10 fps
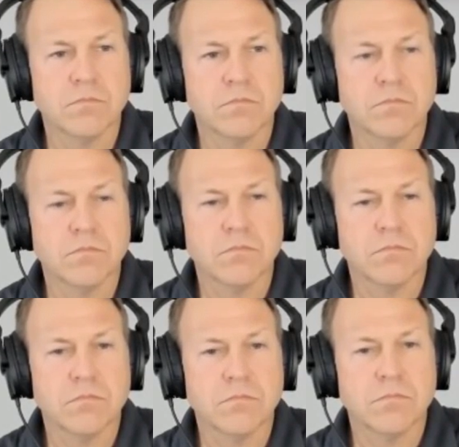
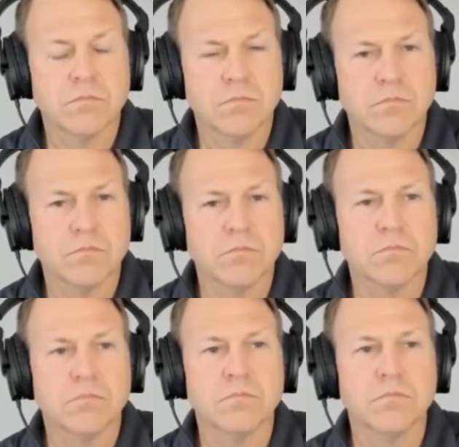
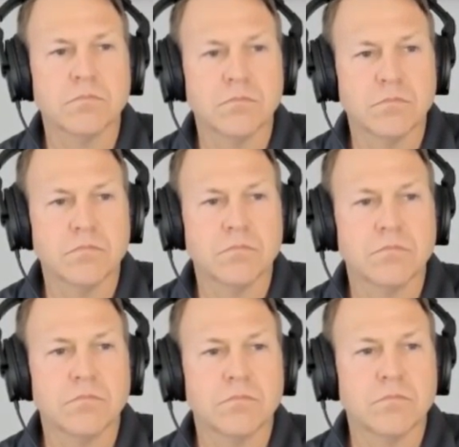
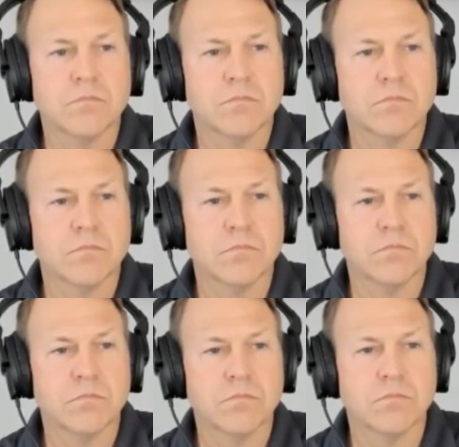
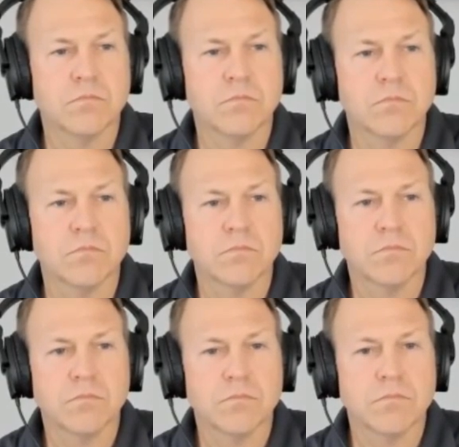
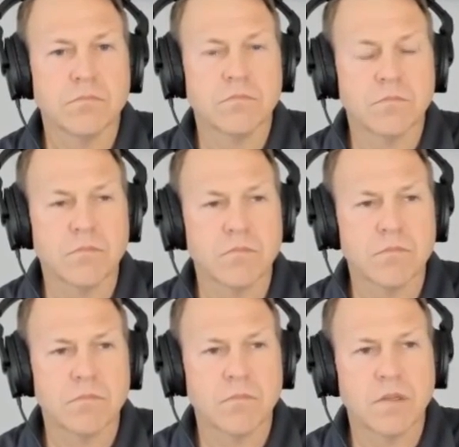
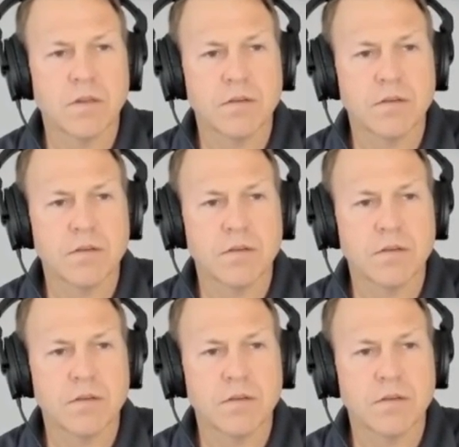The person shown says nothing.